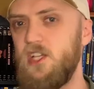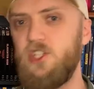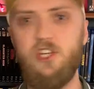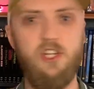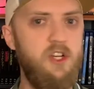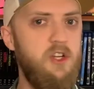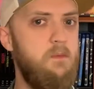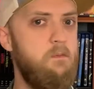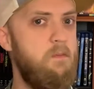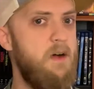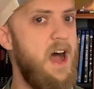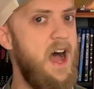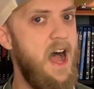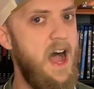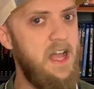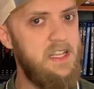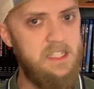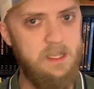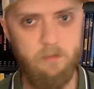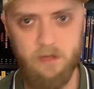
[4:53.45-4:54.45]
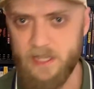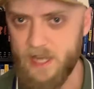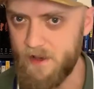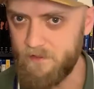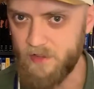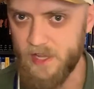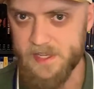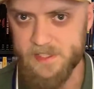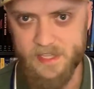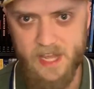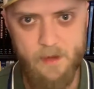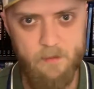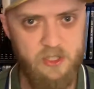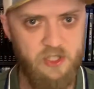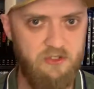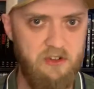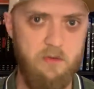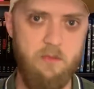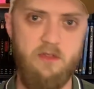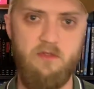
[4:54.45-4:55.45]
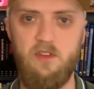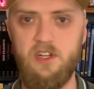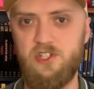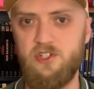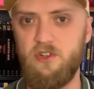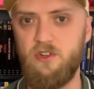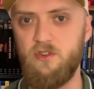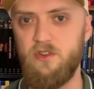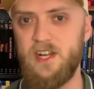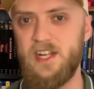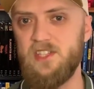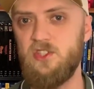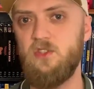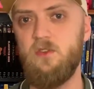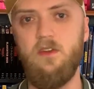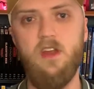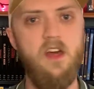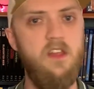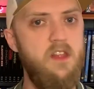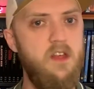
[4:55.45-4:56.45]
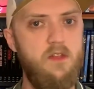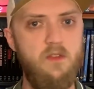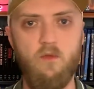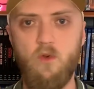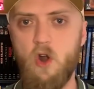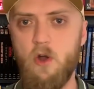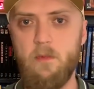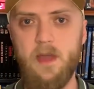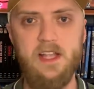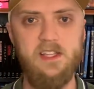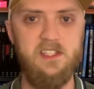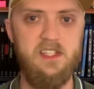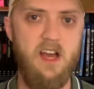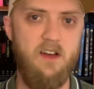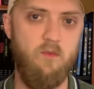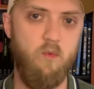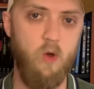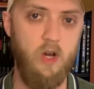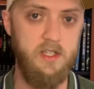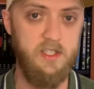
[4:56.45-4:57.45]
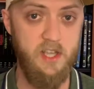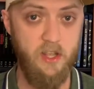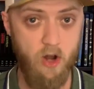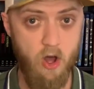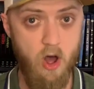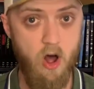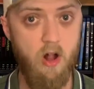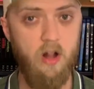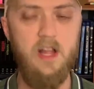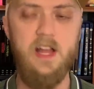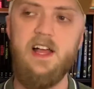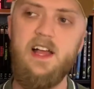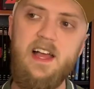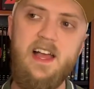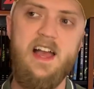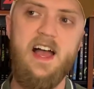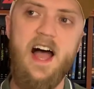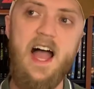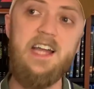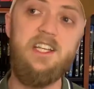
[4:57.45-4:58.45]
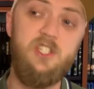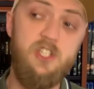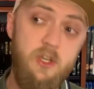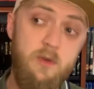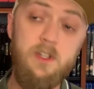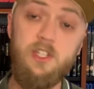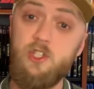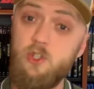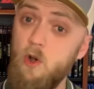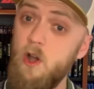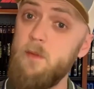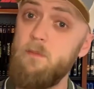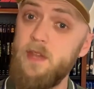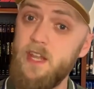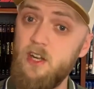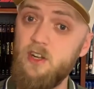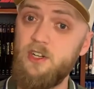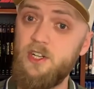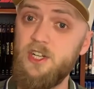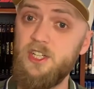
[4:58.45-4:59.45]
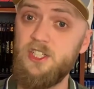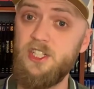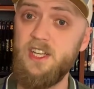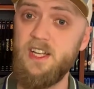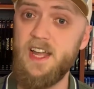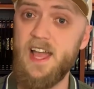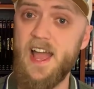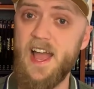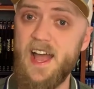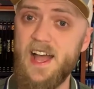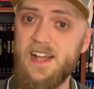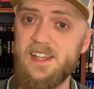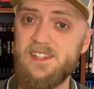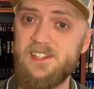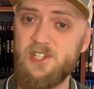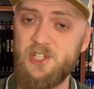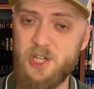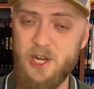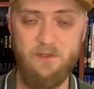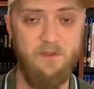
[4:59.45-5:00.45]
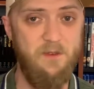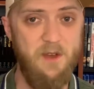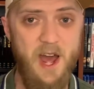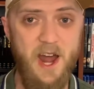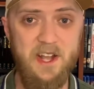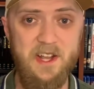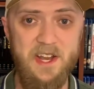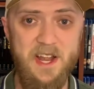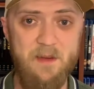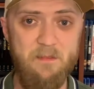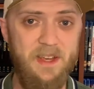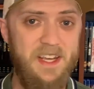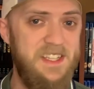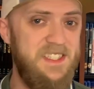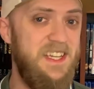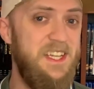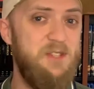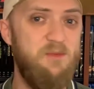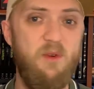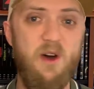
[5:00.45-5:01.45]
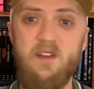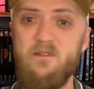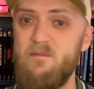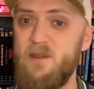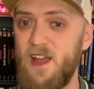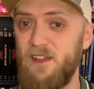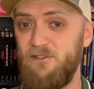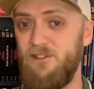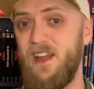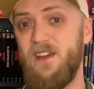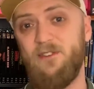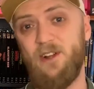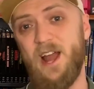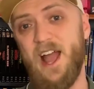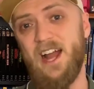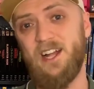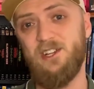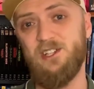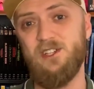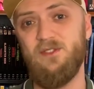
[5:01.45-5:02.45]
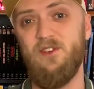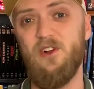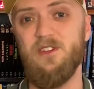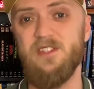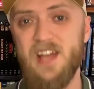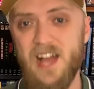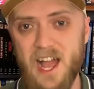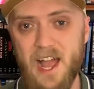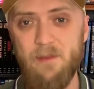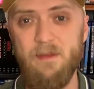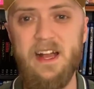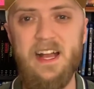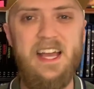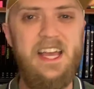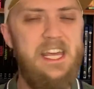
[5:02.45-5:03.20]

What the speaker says: She couldn't possibly have less chemistry with Richard Green, so none of the romance stuff works at all. I do enjoy Peter Cushing as the Sheriff of Nottingham because he's one of my favorite actors of all time.